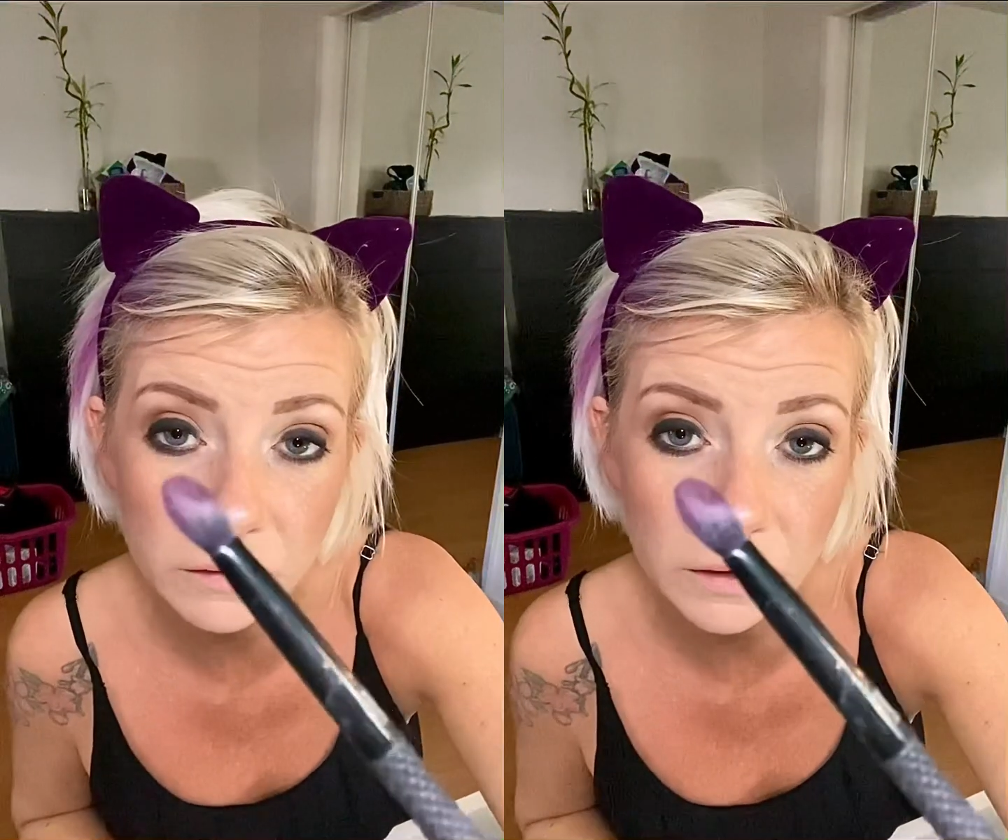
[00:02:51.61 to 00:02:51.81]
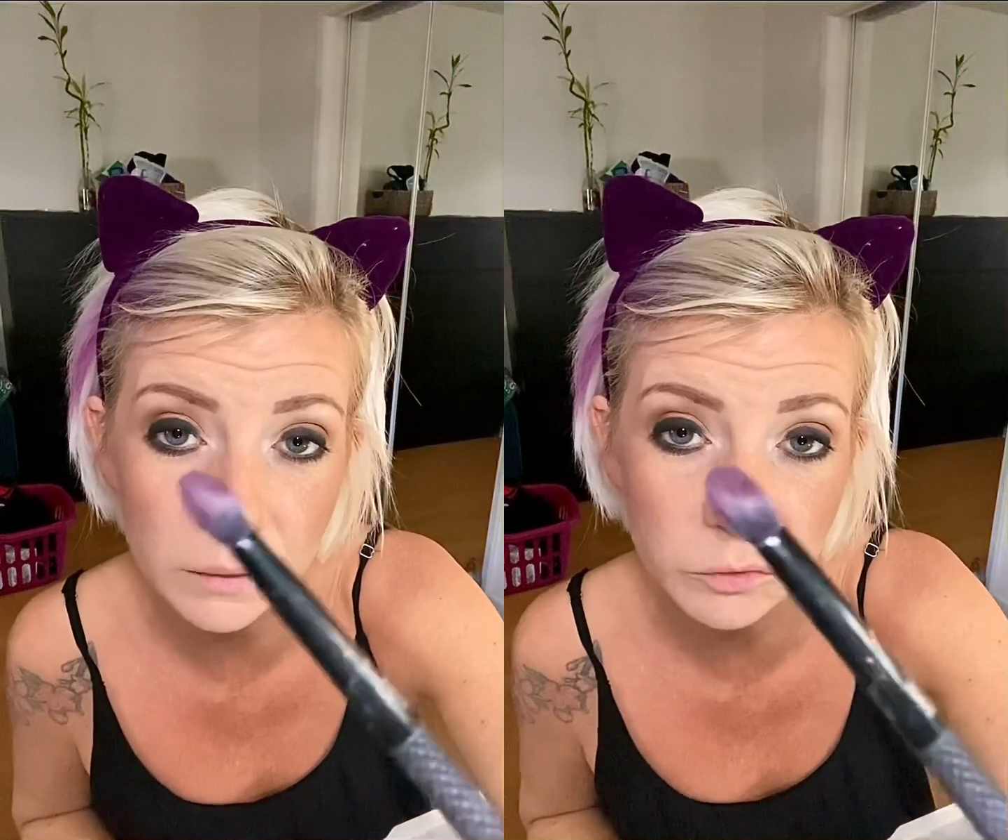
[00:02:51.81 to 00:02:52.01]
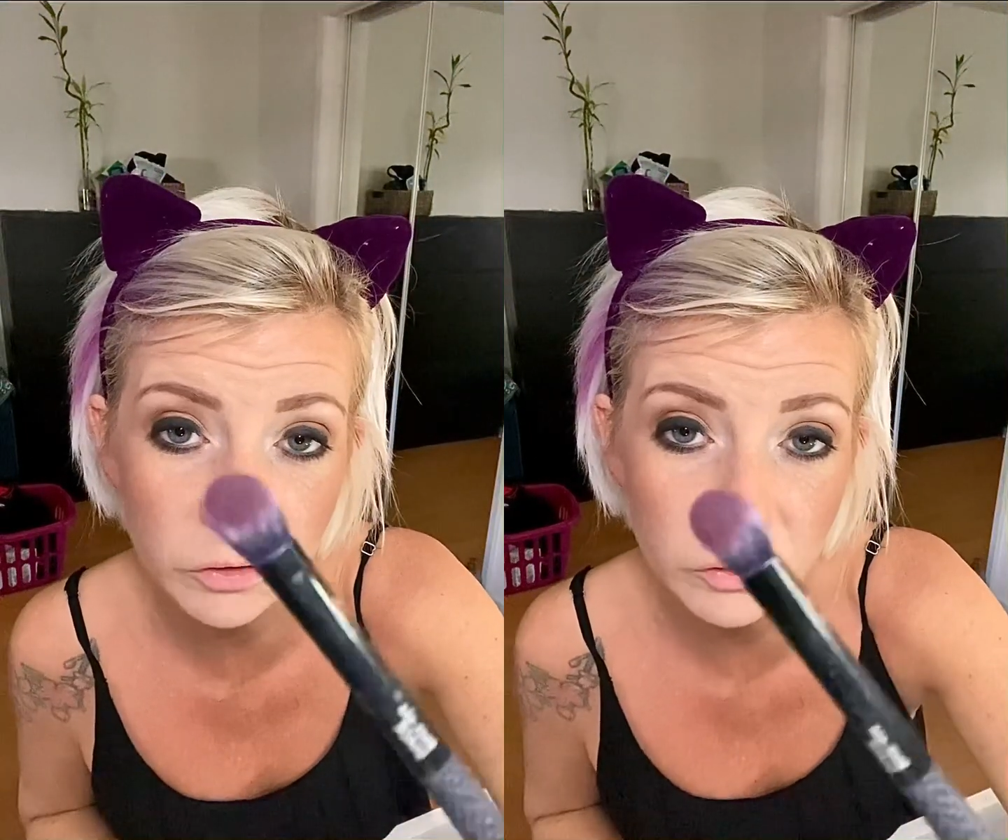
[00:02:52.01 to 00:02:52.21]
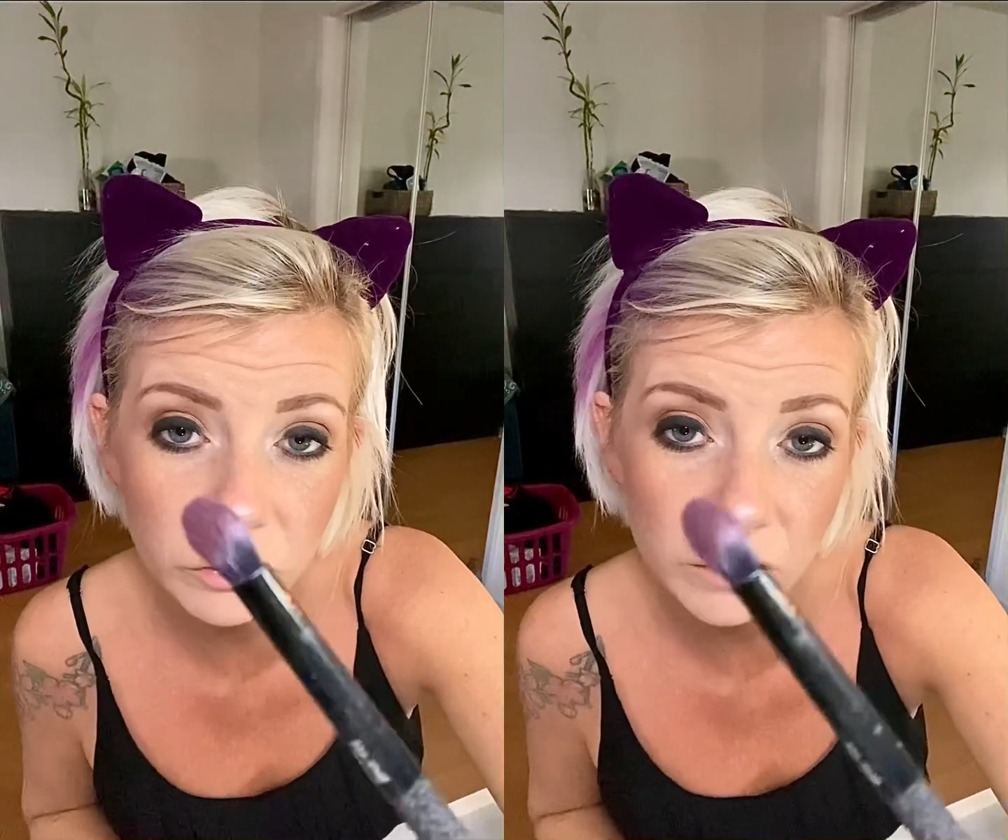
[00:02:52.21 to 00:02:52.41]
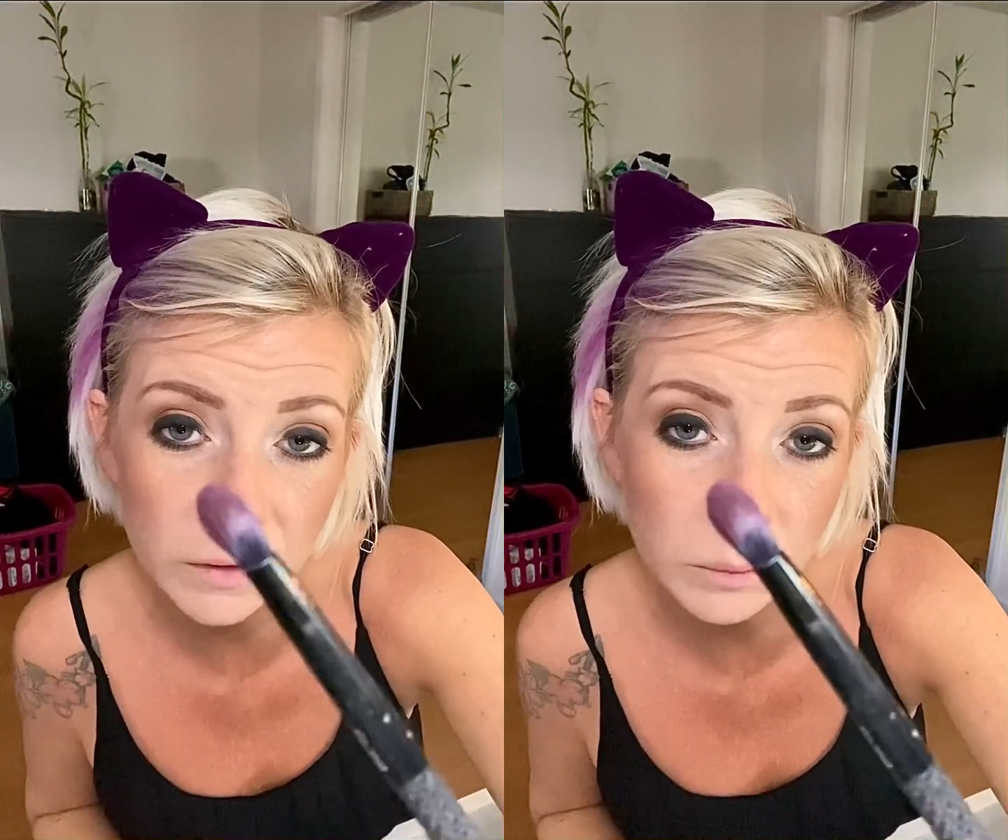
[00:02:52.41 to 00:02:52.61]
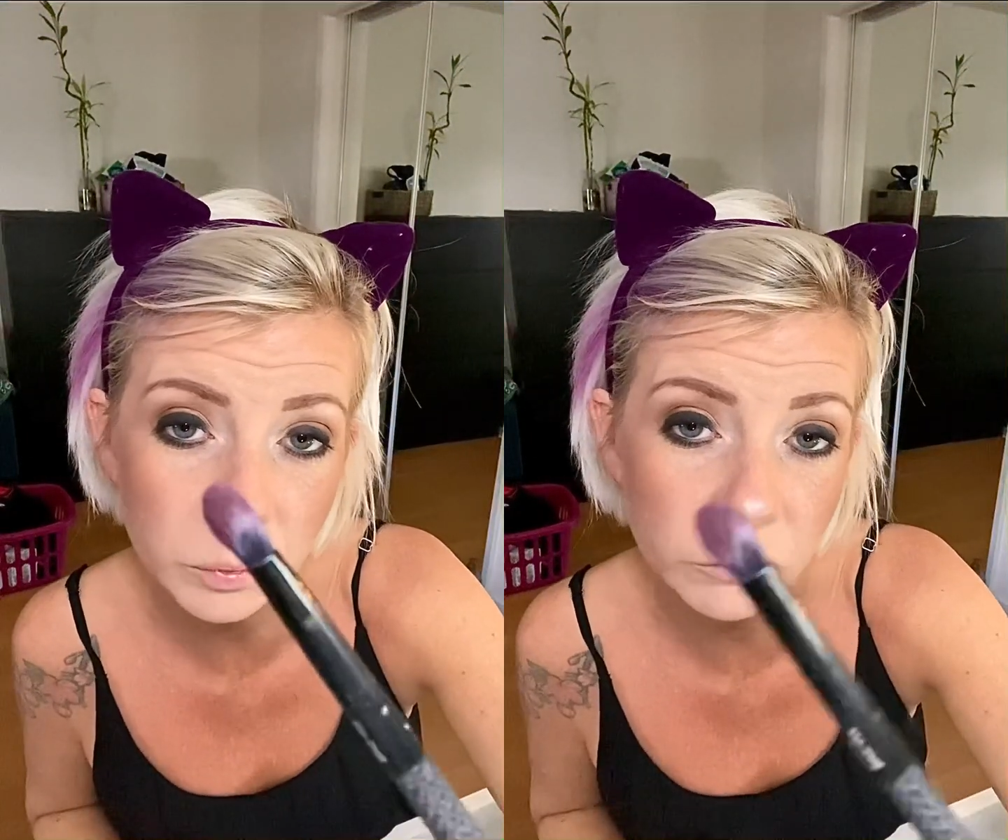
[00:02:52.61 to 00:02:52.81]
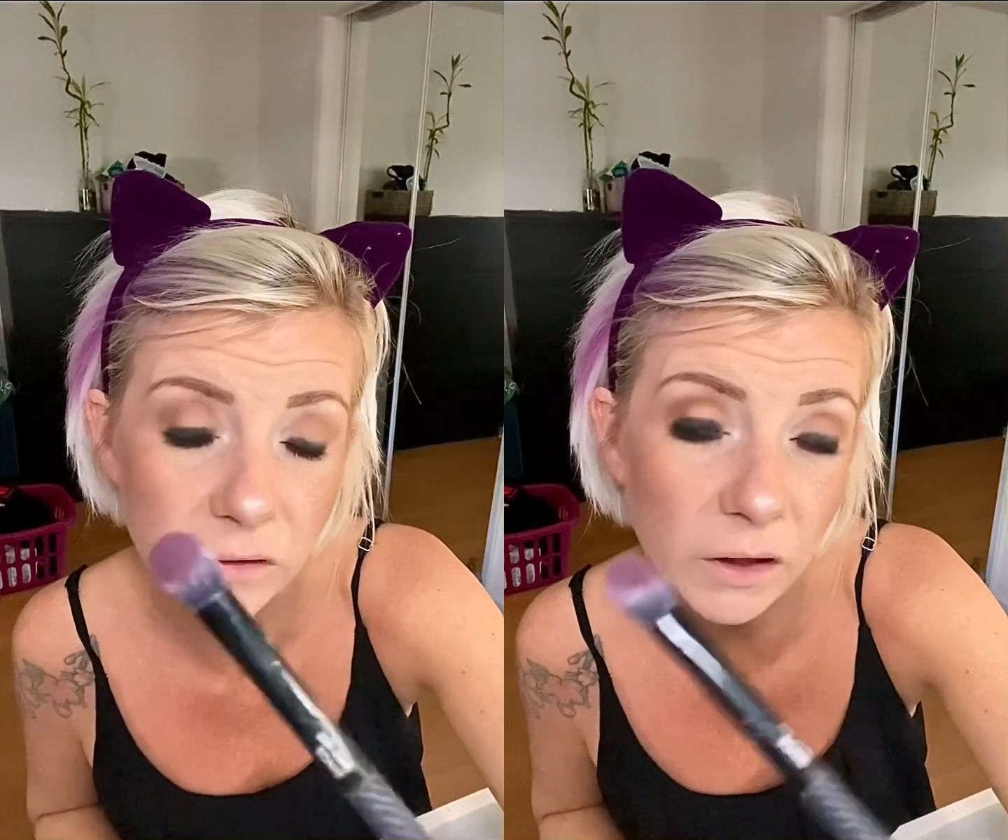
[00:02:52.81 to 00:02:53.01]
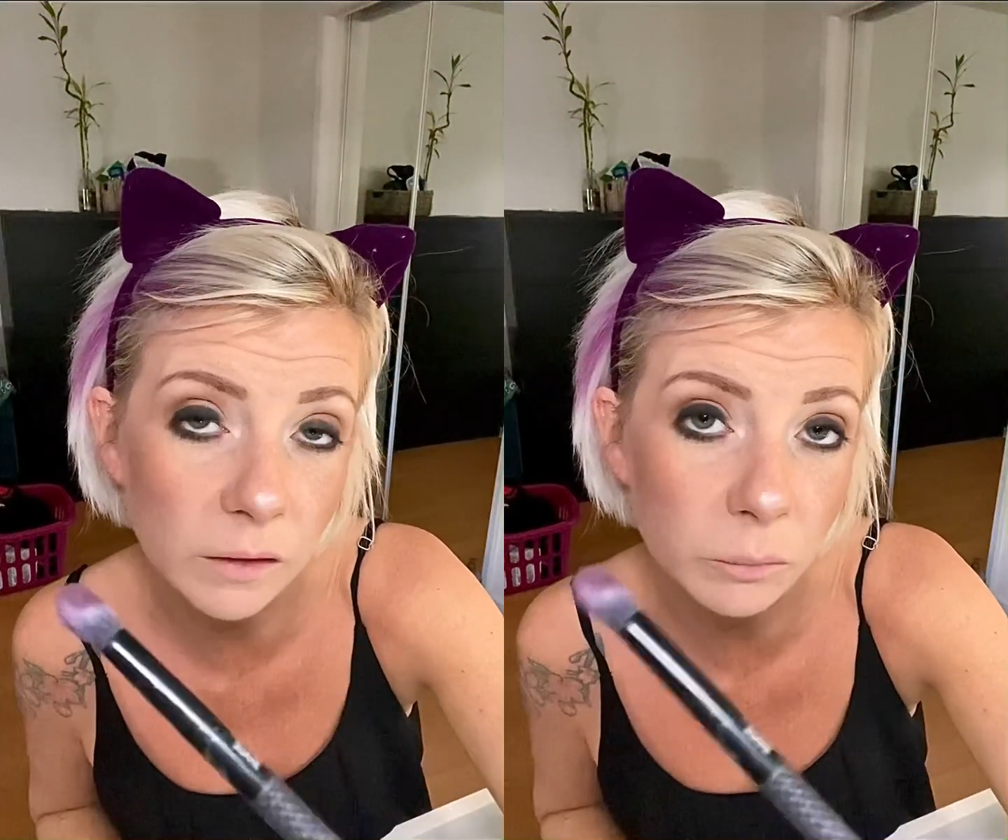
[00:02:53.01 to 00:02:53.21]
and I'm just using like a poofy
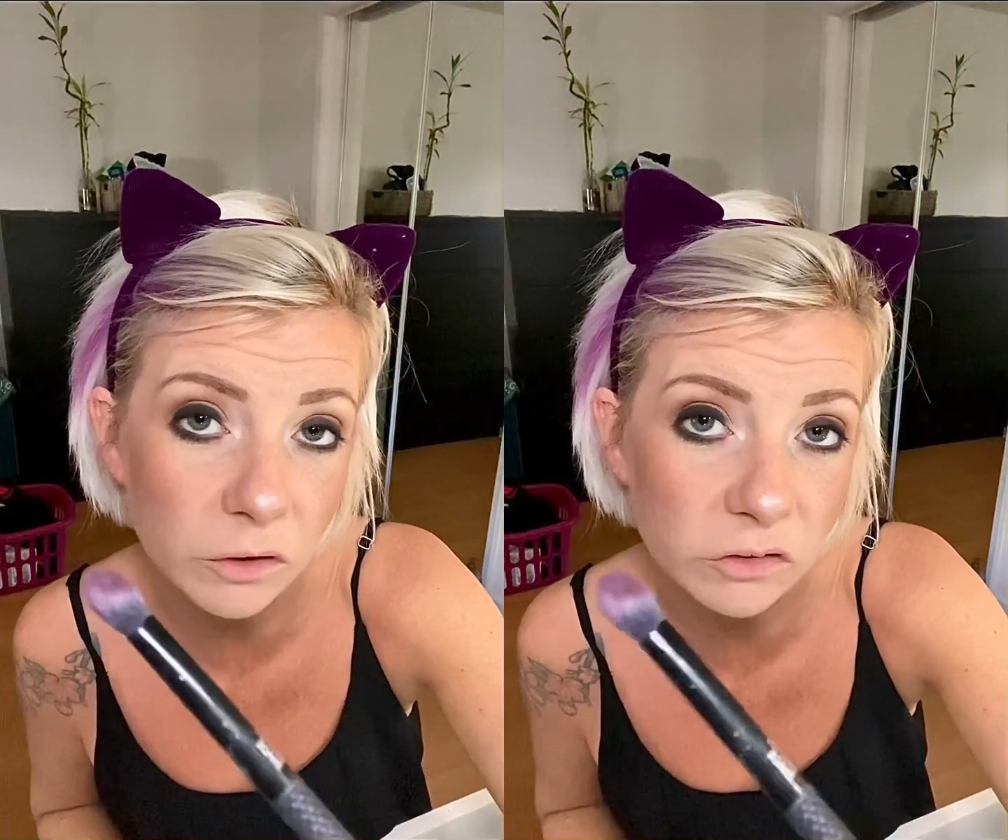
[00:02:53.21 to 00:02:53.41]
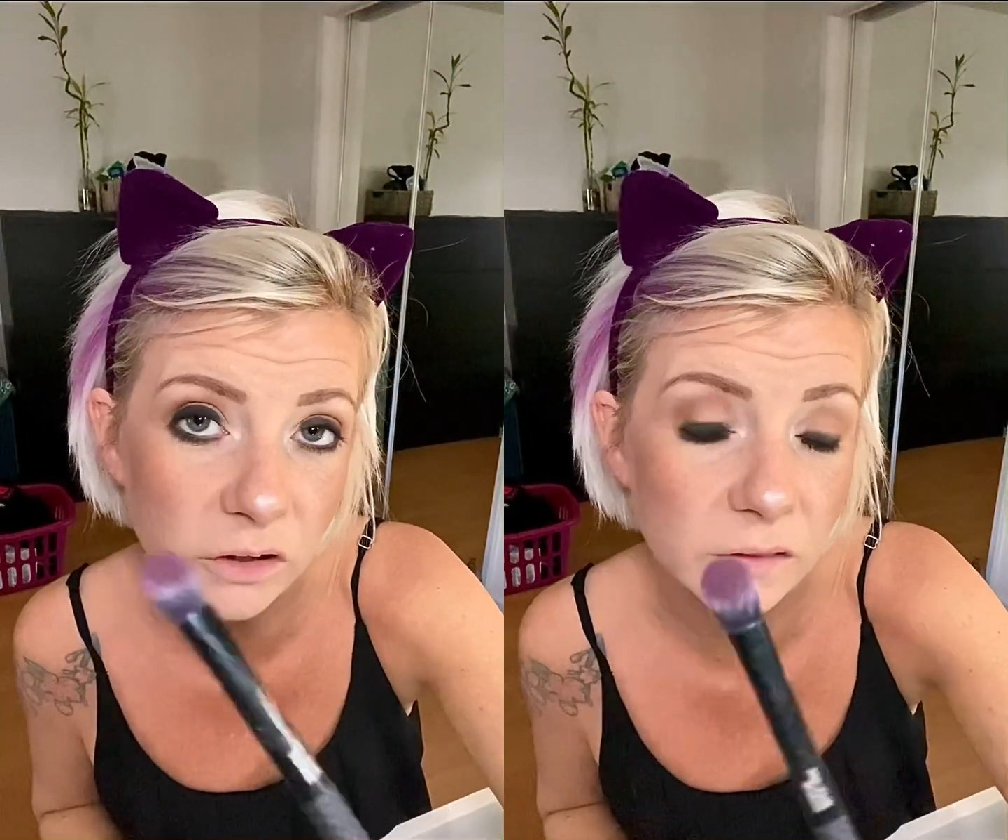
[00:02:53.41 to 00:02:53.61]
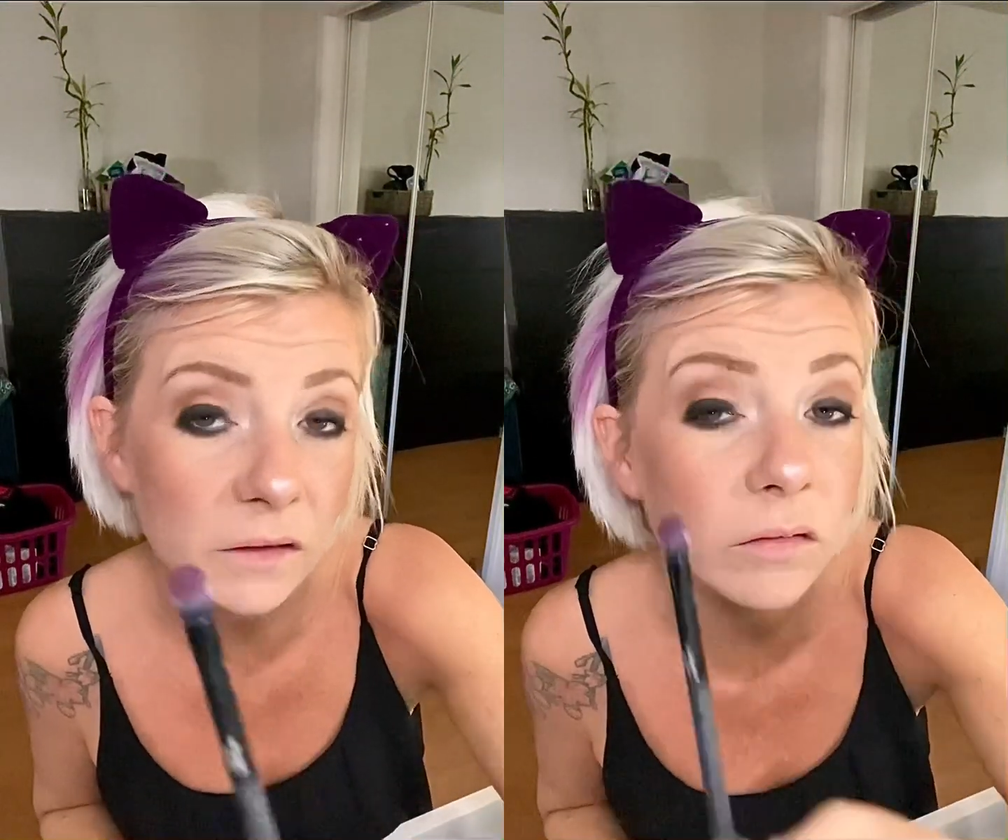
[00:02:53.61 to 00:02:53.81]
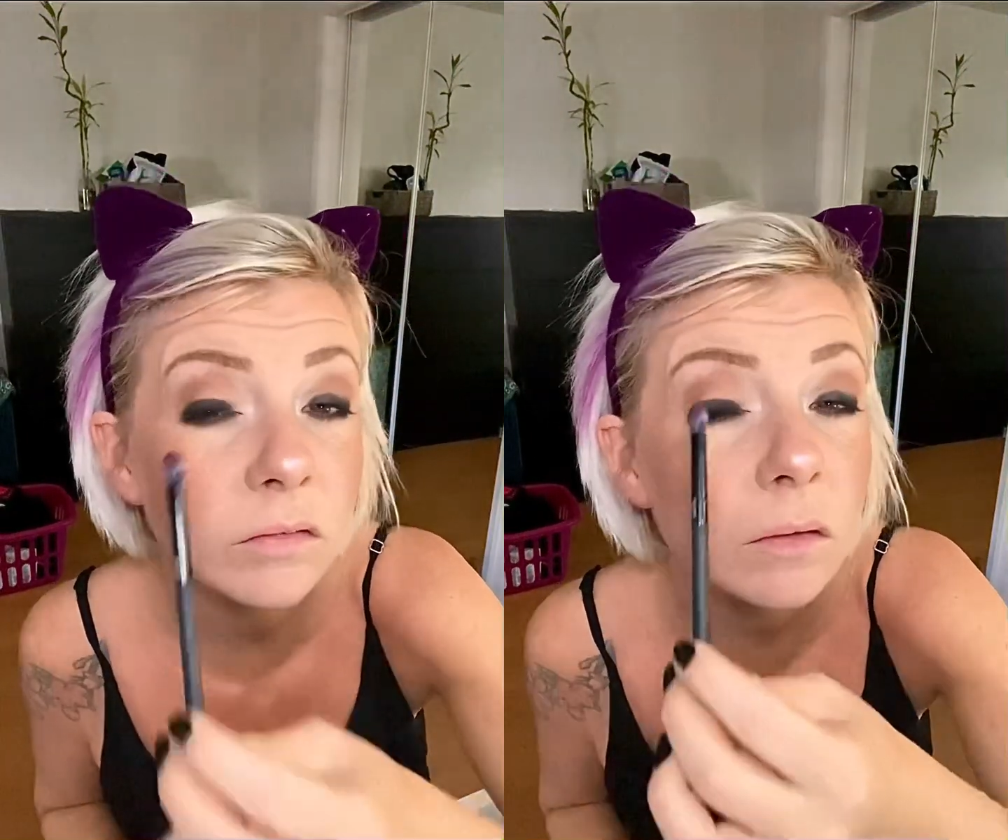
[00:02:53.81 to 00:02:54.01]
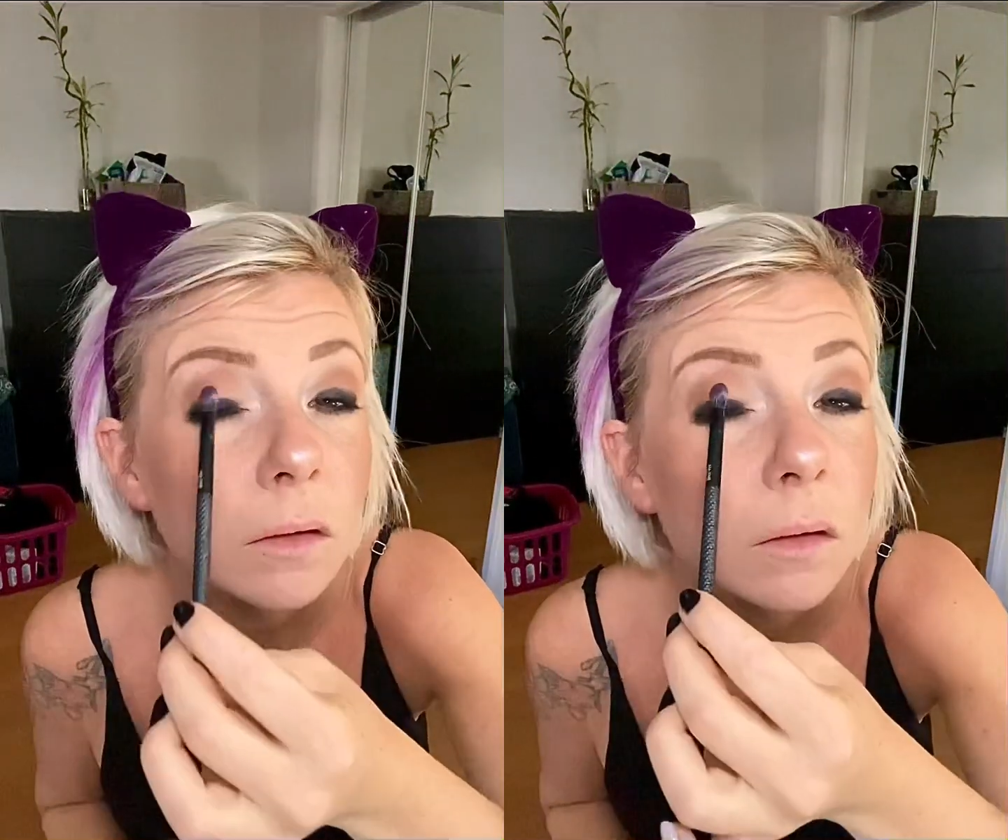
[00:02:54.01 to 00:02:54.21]
kind of brush like this.